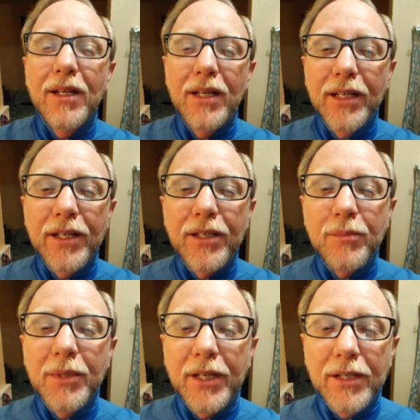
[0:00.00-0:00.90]
is
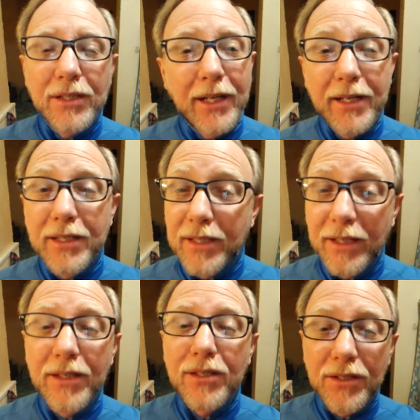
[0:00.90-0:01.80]
because, like I said,
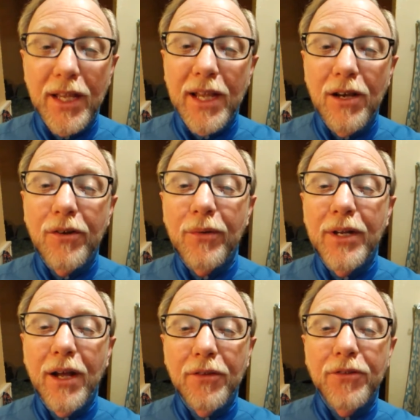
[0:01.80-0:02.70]
this is a hungry knot.